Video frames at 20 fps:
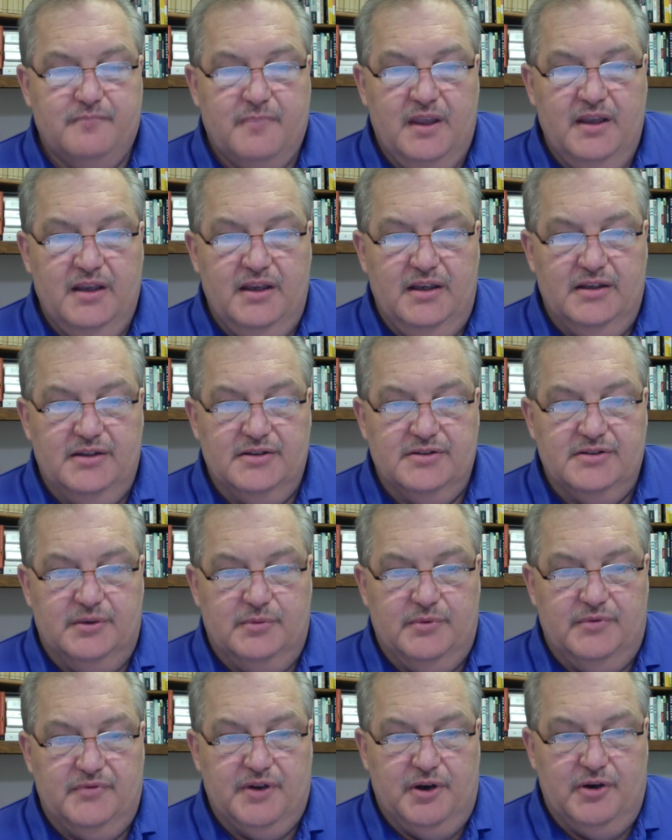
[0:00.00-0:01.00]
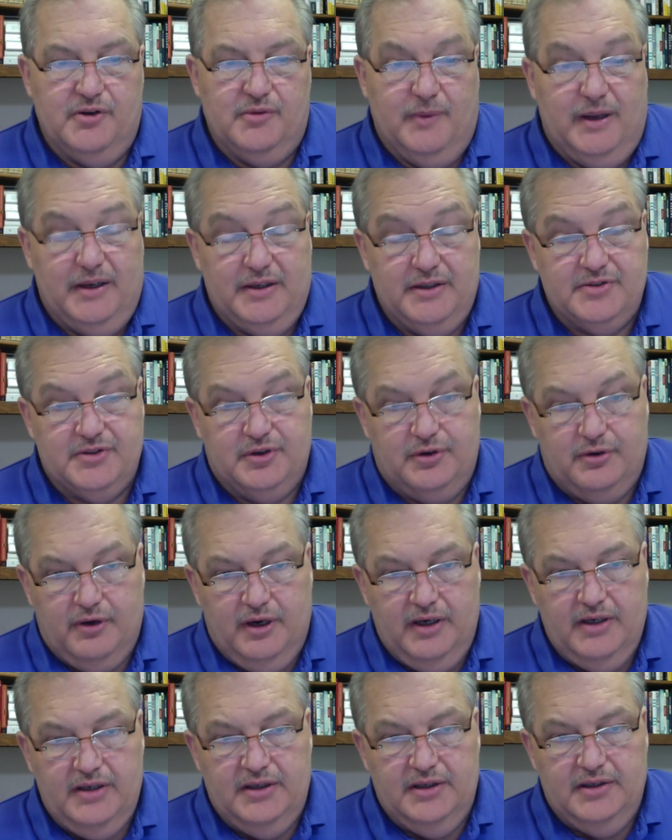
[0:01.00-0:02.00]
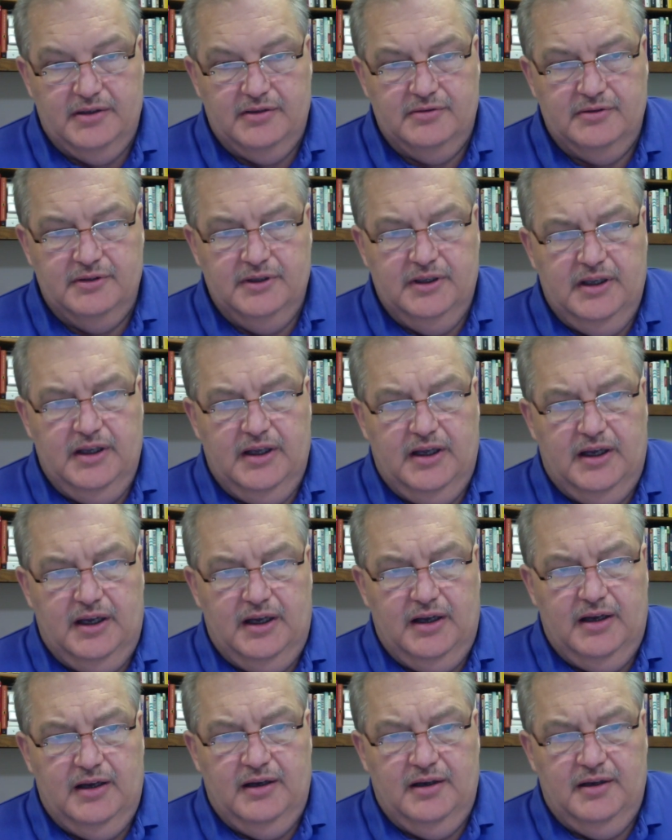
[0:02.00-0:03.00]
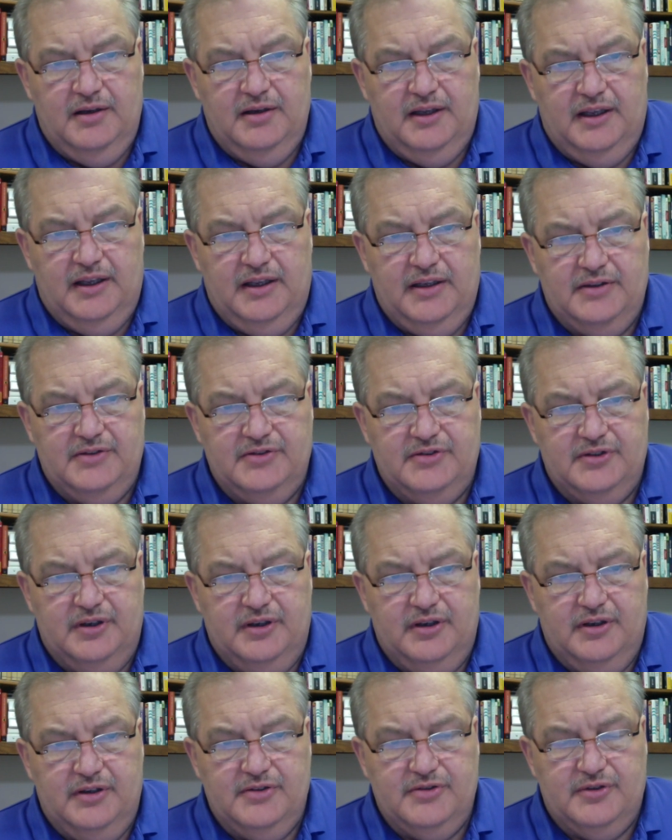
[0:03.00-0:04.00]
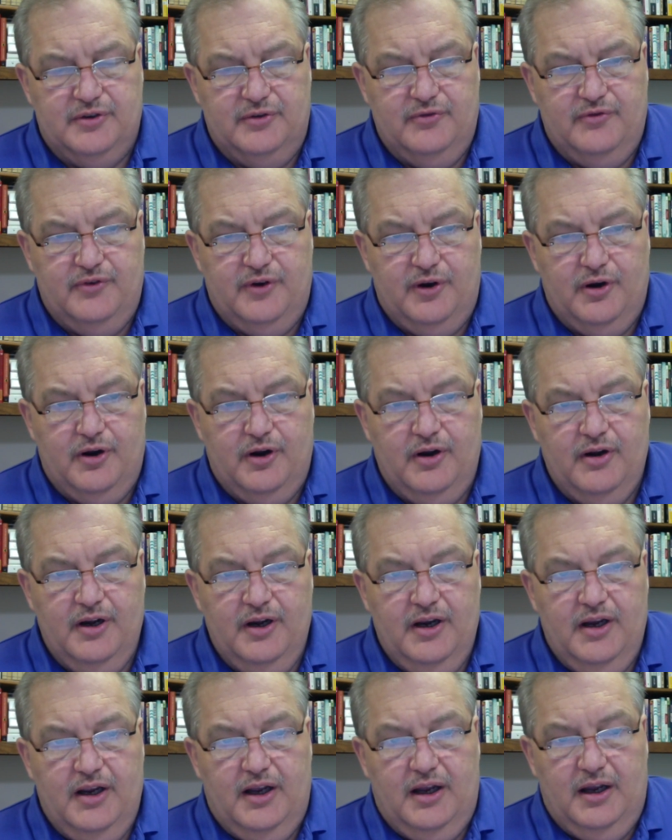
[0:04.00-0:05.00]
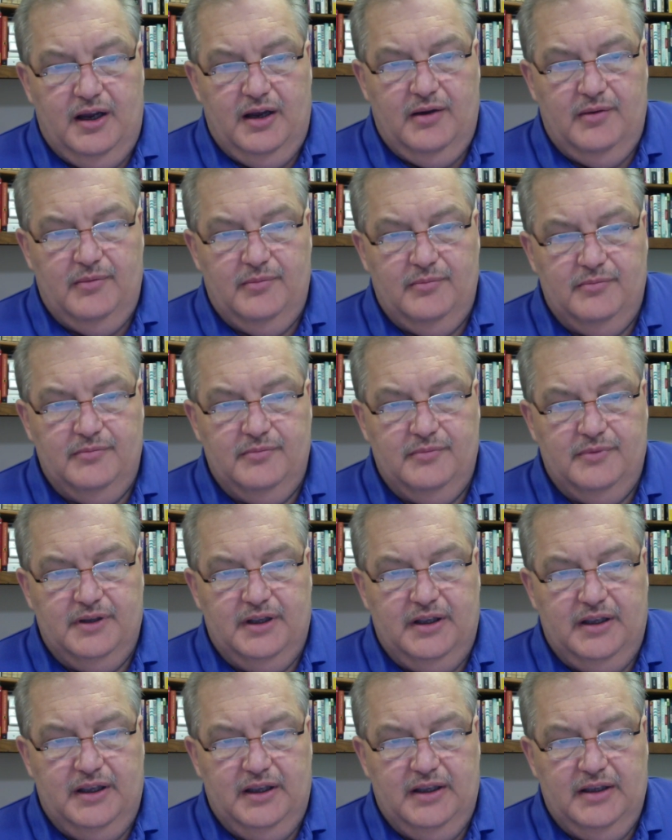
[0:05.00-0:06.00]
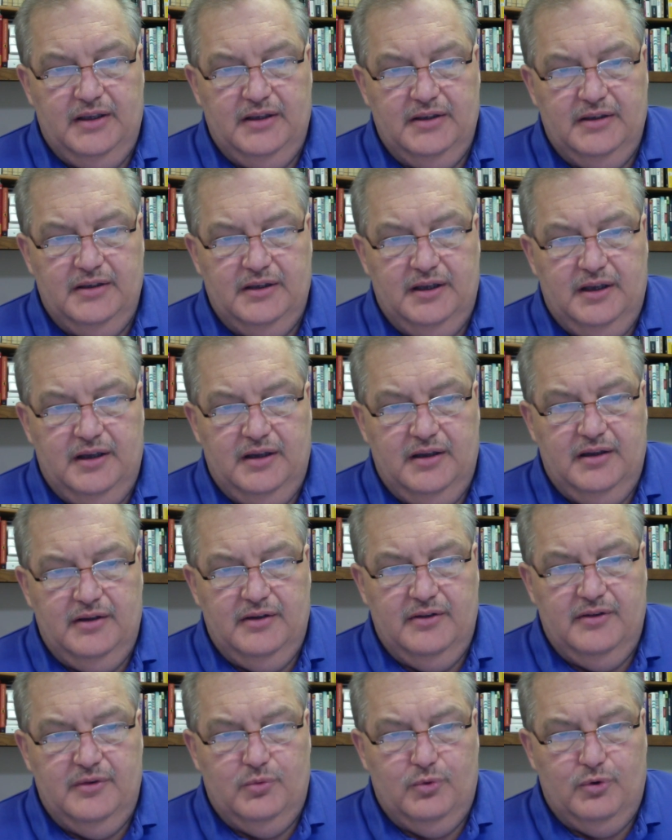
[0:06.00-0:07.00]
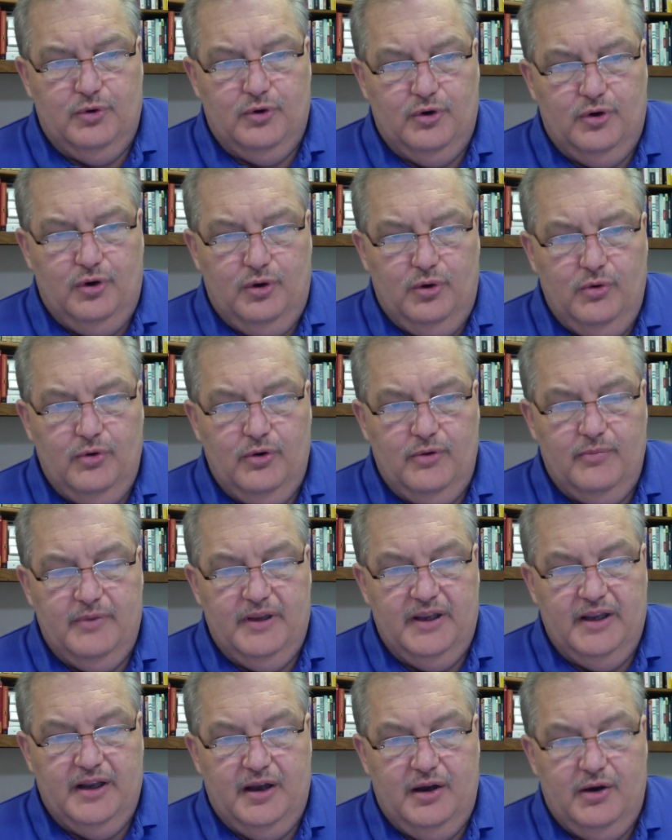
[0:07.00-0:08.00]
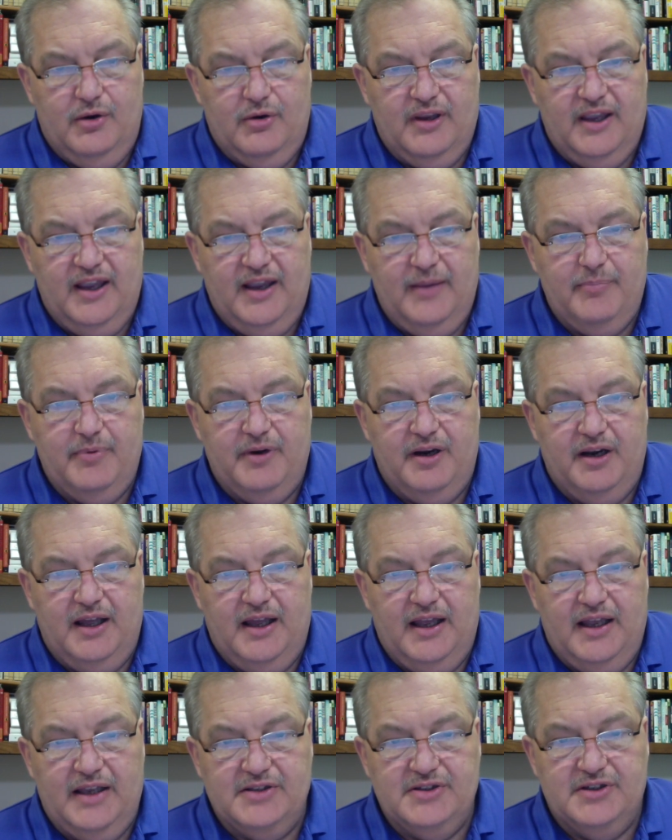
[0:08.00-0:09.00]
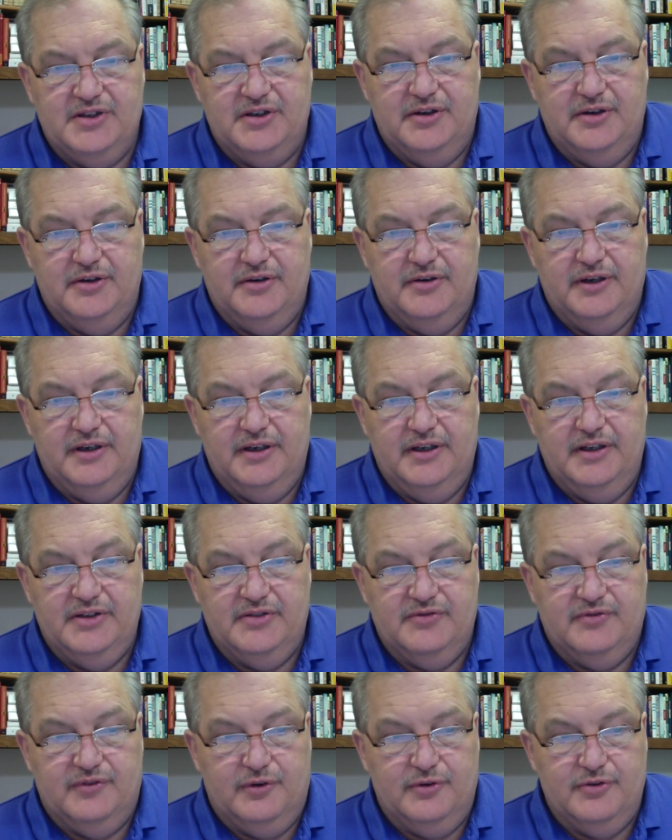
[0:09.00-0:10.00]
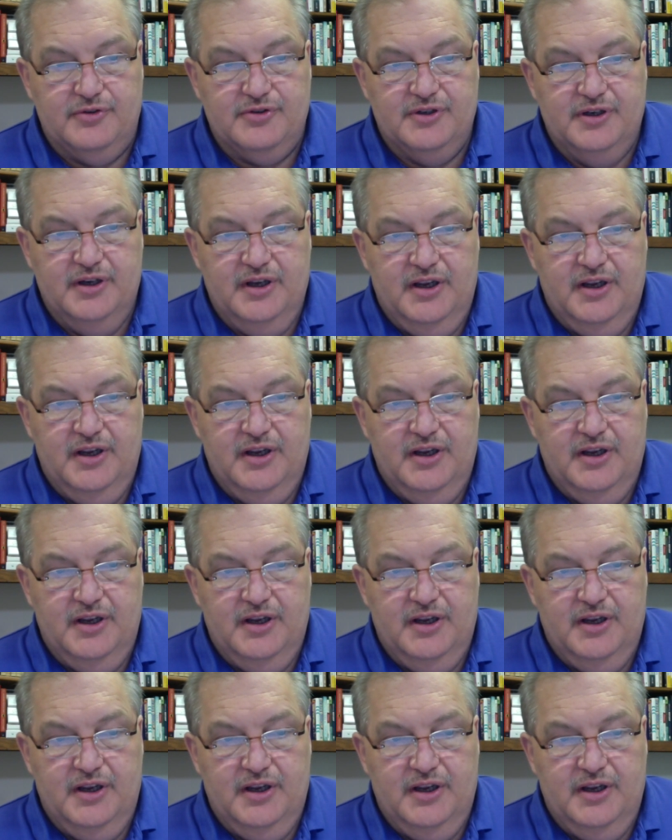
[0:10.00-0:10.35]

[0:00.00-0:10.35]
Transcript: is, and we've talked about this a great deal as so far, and the word Lord being all capitalized here in these first